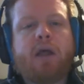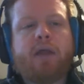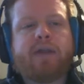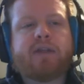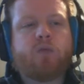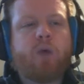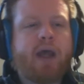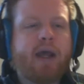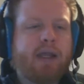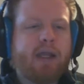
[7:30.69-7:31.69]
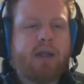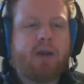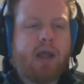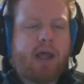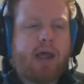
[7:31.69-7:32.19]
This way, I
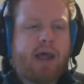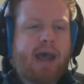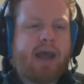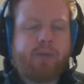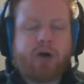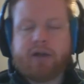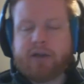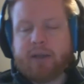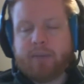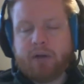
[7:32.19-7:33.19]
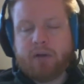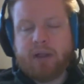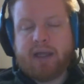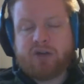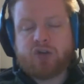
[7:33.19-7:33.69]
can add a product that
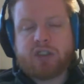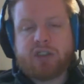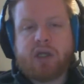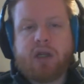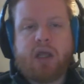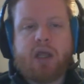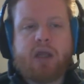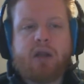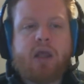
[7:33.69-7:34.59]
I'm interested in